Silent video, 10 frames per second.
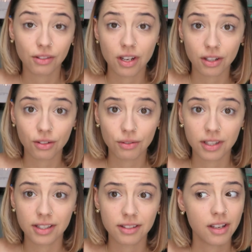cut
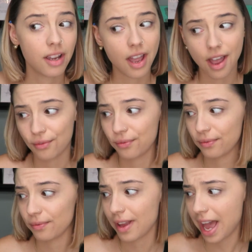crease half
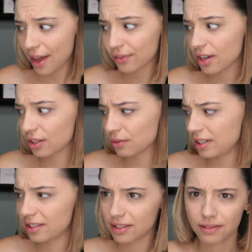cut
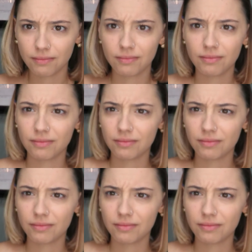crease